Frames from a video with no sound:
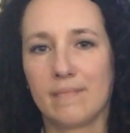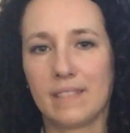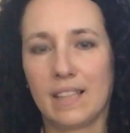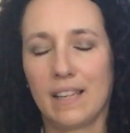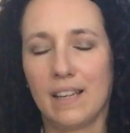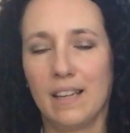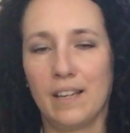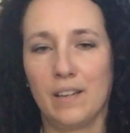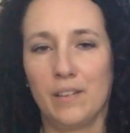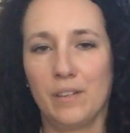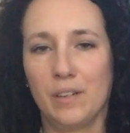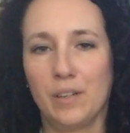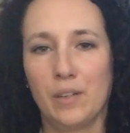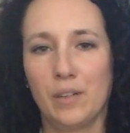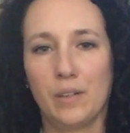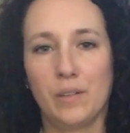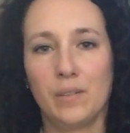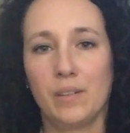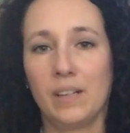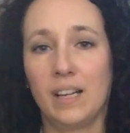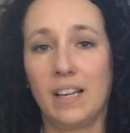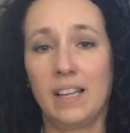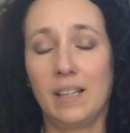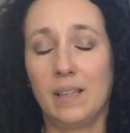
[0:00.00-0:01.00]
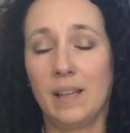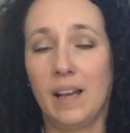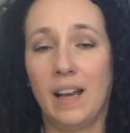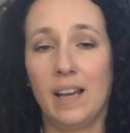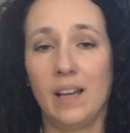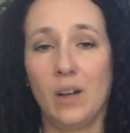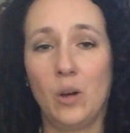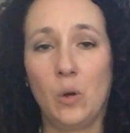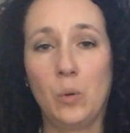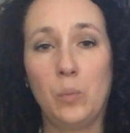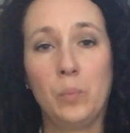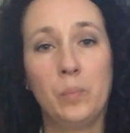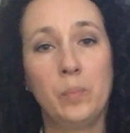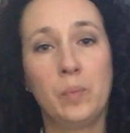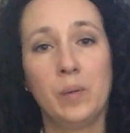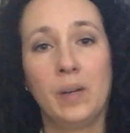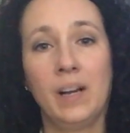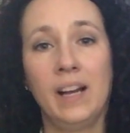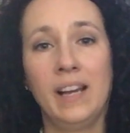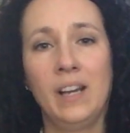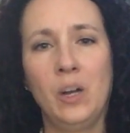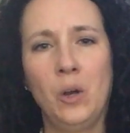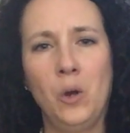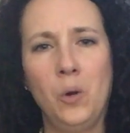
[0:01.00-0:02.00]
I don't know. I
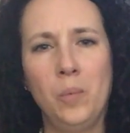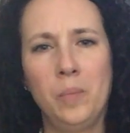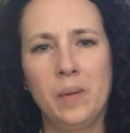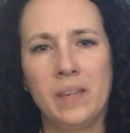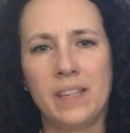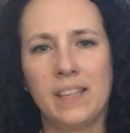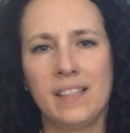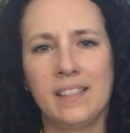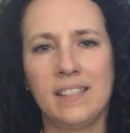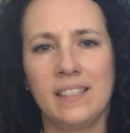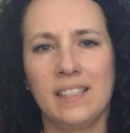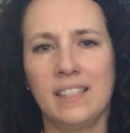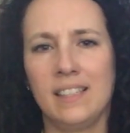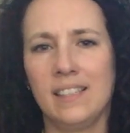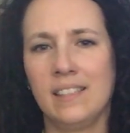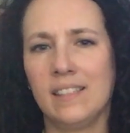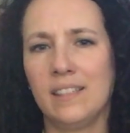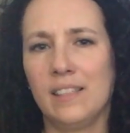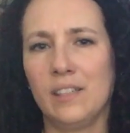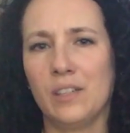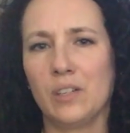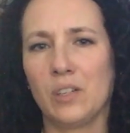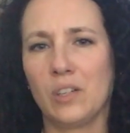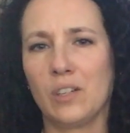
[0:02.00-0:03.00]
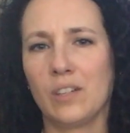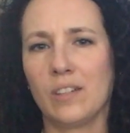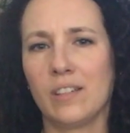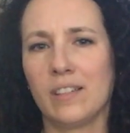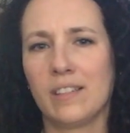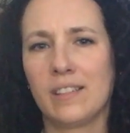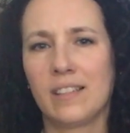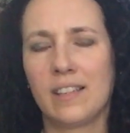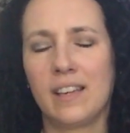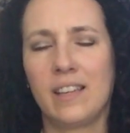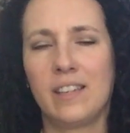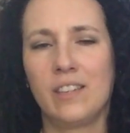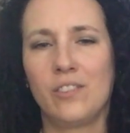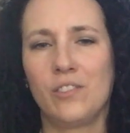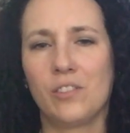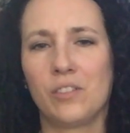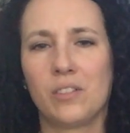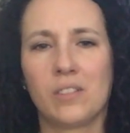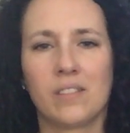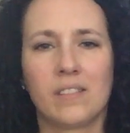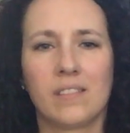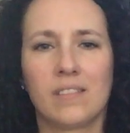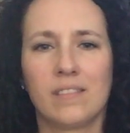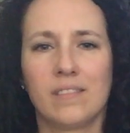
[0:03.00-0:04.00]
hope it gets easier. It's kind of
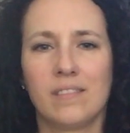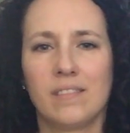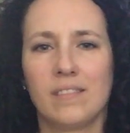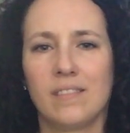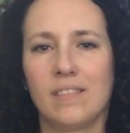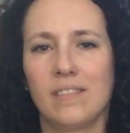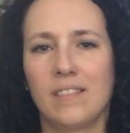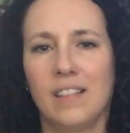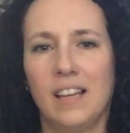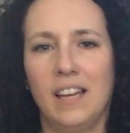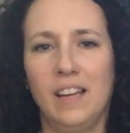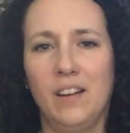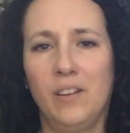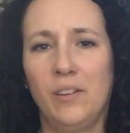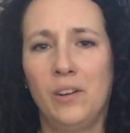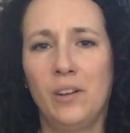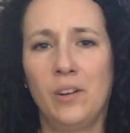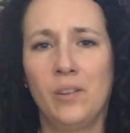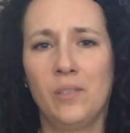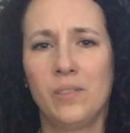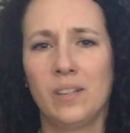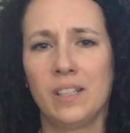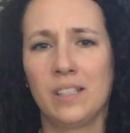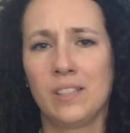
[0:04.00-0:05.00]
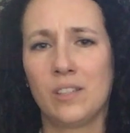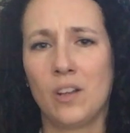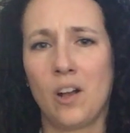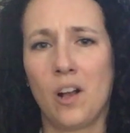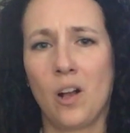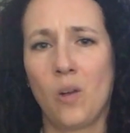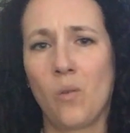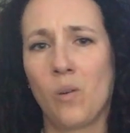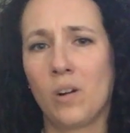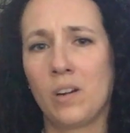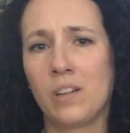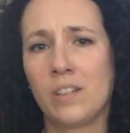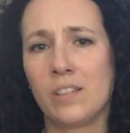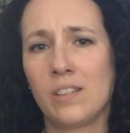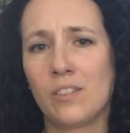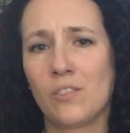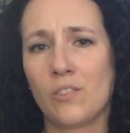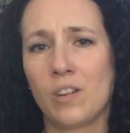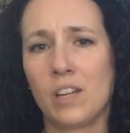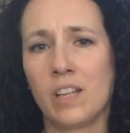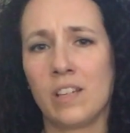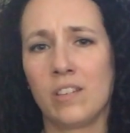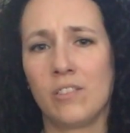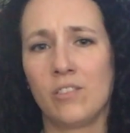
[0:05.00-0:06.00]
just, I don't know. It's awkward and
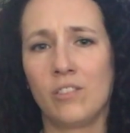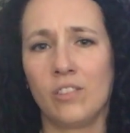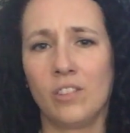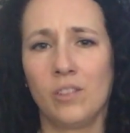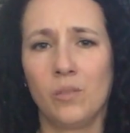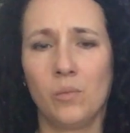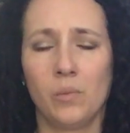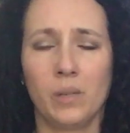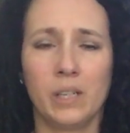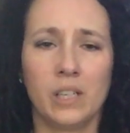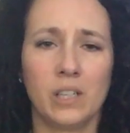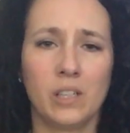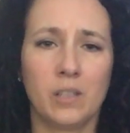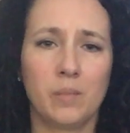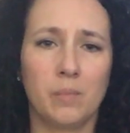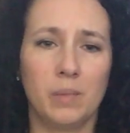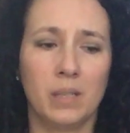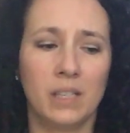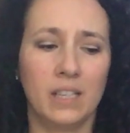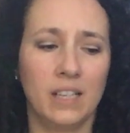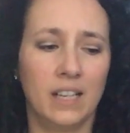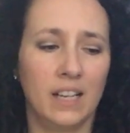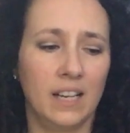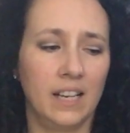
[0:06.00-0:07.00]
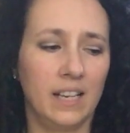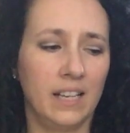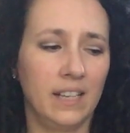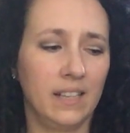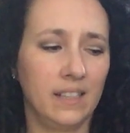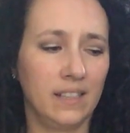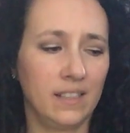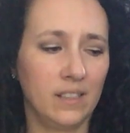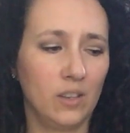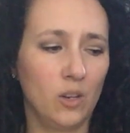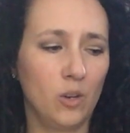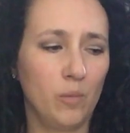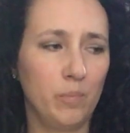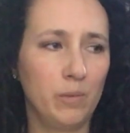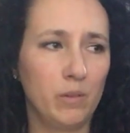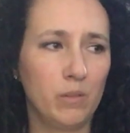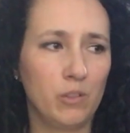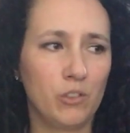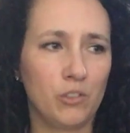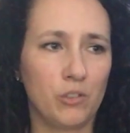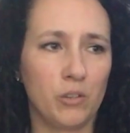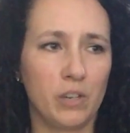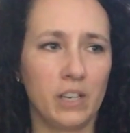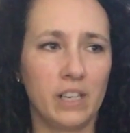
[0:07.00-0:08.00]
strange and weird, but I hope you
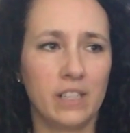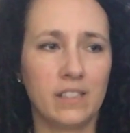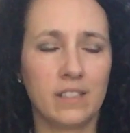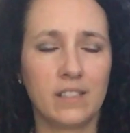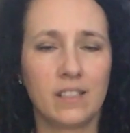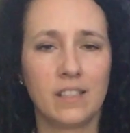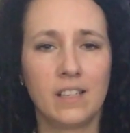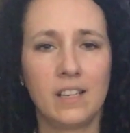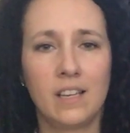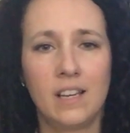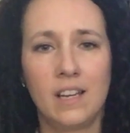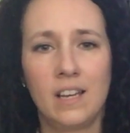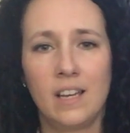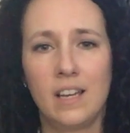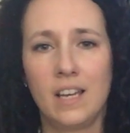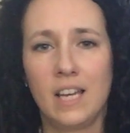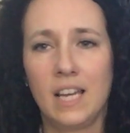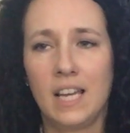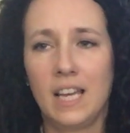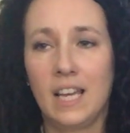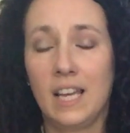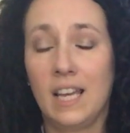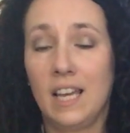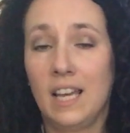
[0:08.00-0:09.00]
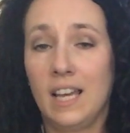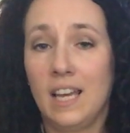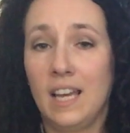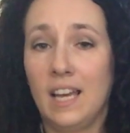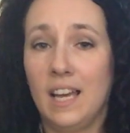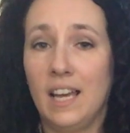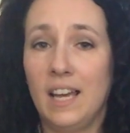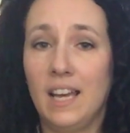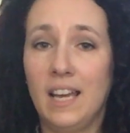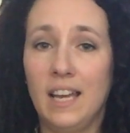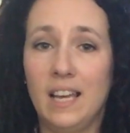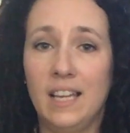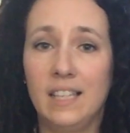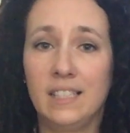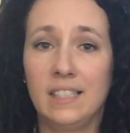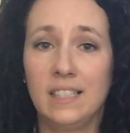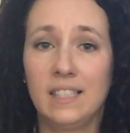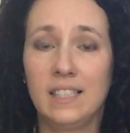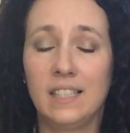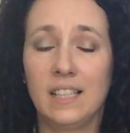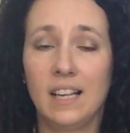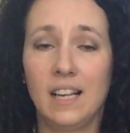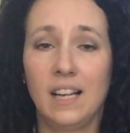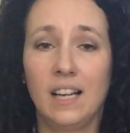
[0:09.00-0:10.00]
enjoy it. And
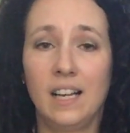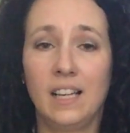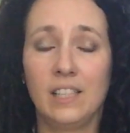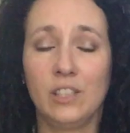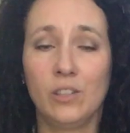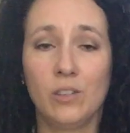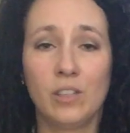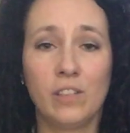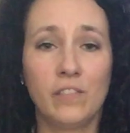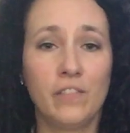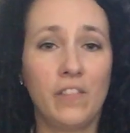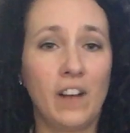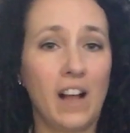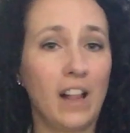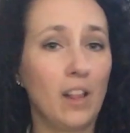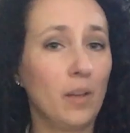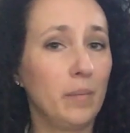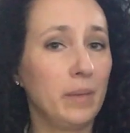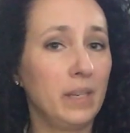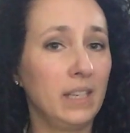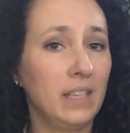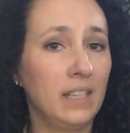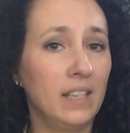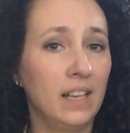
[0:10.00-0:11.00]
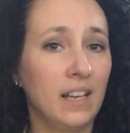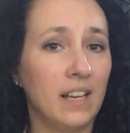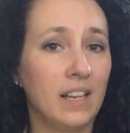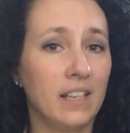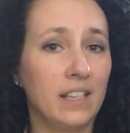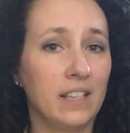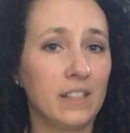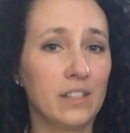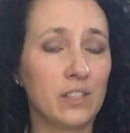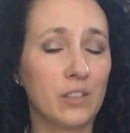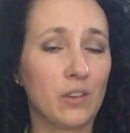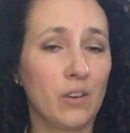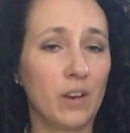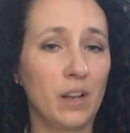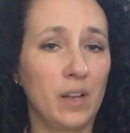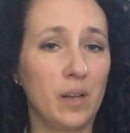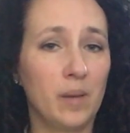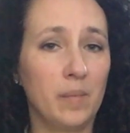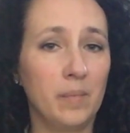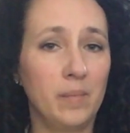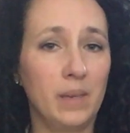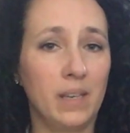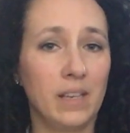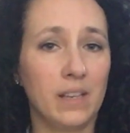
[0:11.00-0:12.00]
you can follow me on
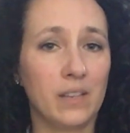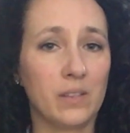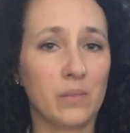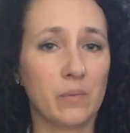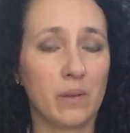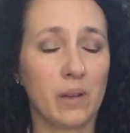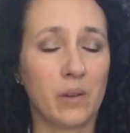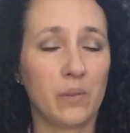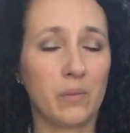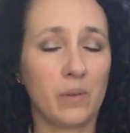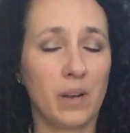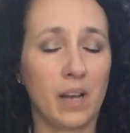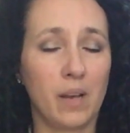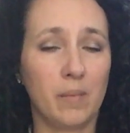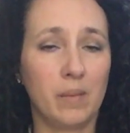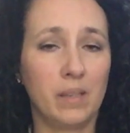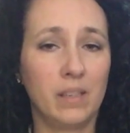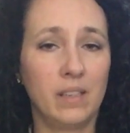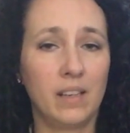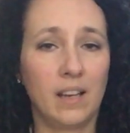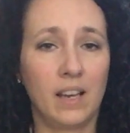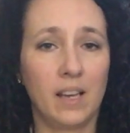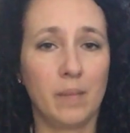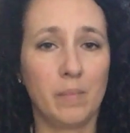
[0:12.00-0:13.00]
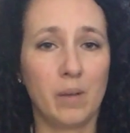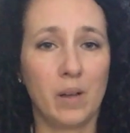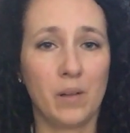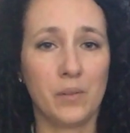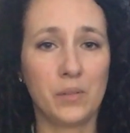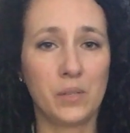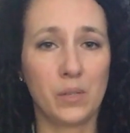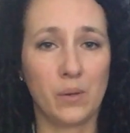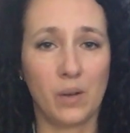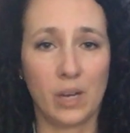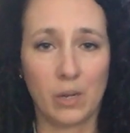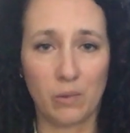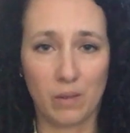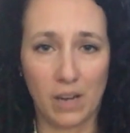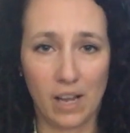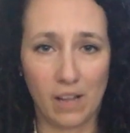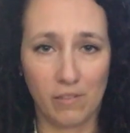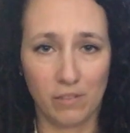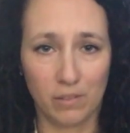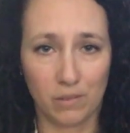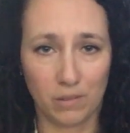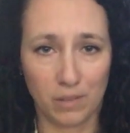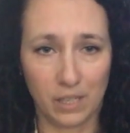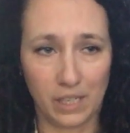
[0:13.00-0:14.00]
Instagram as Round Rabbit. I'm also on
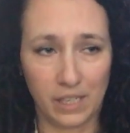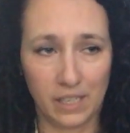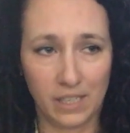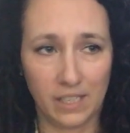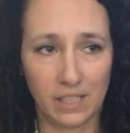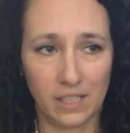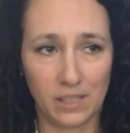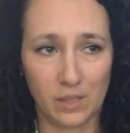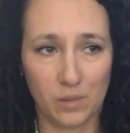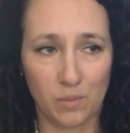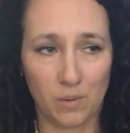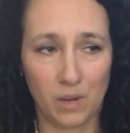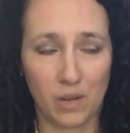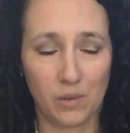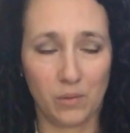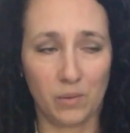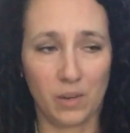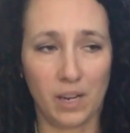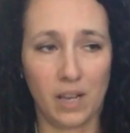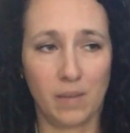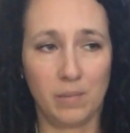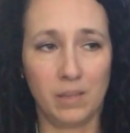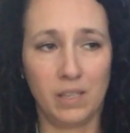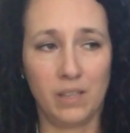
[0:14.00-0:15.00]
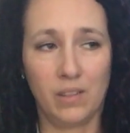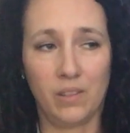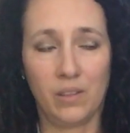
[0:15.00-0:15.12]
Ravelry as Round Rabbit,